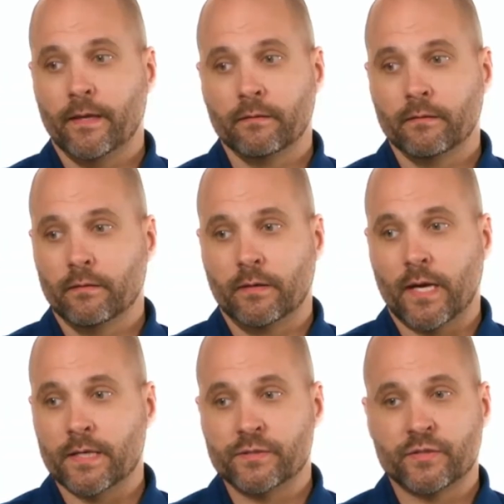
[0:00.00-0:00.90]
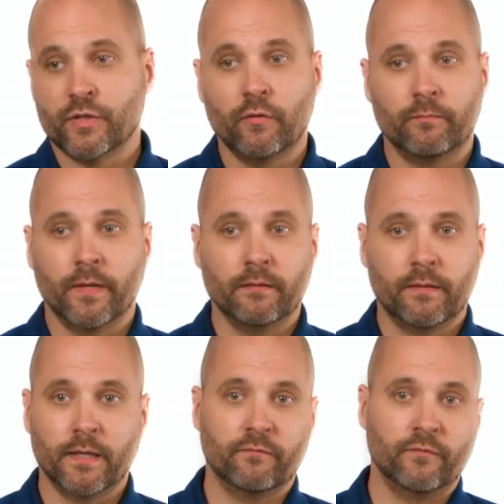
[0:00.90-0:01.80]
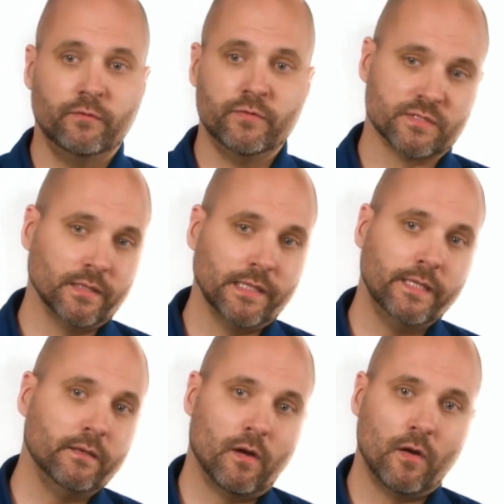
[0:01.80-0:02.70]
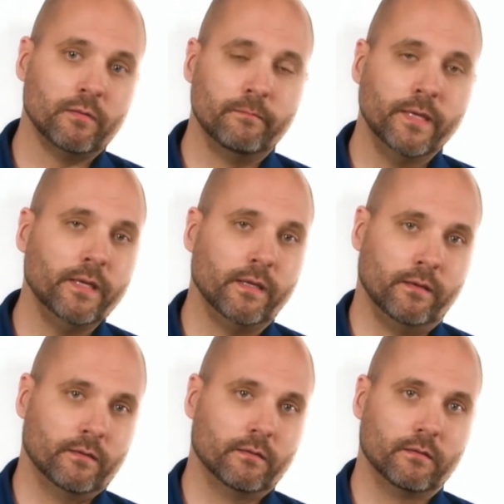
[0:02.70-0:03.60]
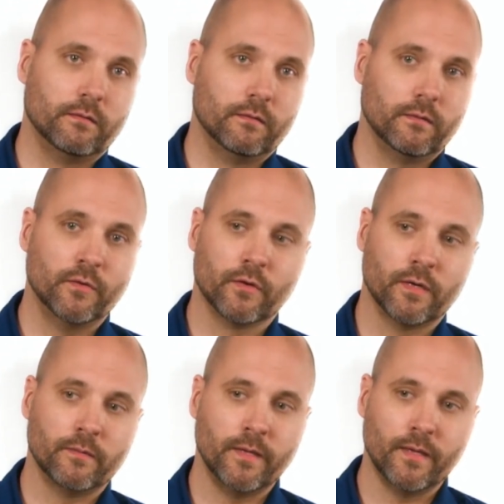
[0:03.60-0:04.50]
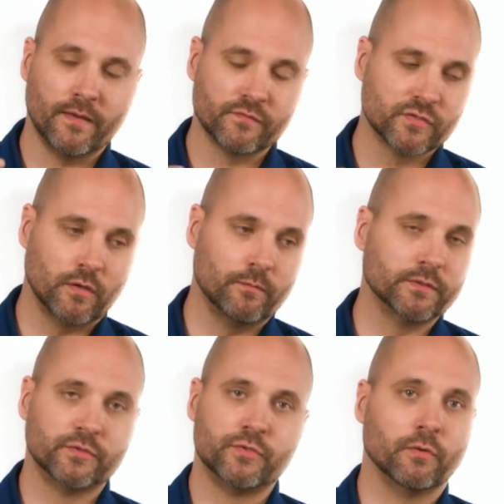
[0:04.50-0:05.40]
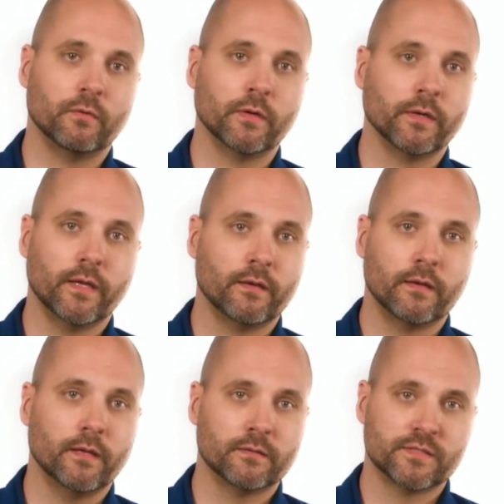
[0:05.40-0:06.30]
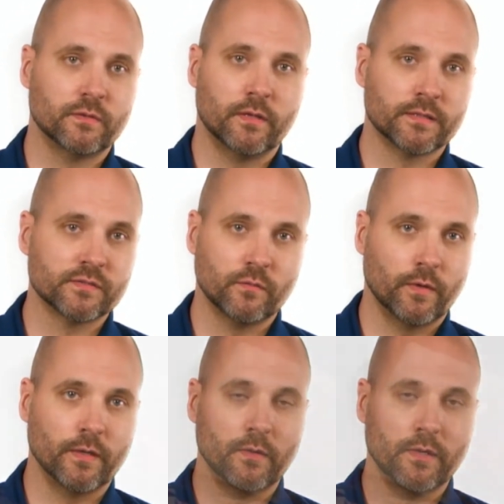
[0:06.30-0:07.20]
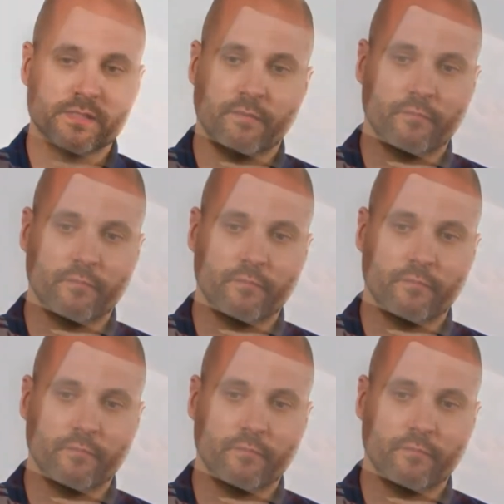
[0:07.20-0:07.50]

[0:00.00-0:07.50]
And God just showed me that if you just lean on me, you're going to have so much joy. And that's the way it was.